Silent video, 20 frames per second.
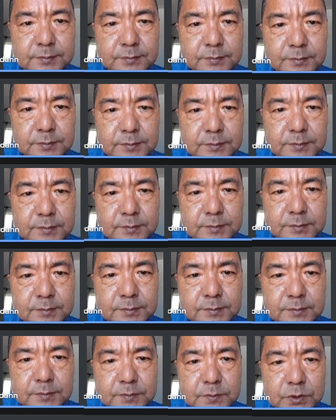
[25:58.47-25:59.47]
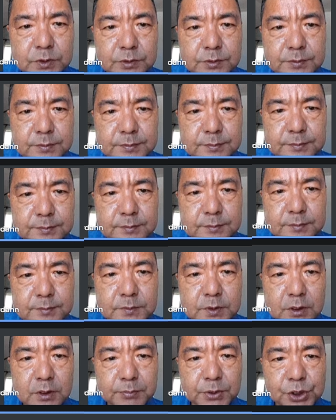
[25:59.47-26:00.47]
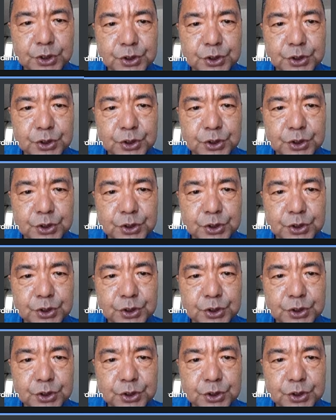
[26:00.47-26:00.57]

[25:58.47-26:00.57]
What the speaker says: Uh, so if the verb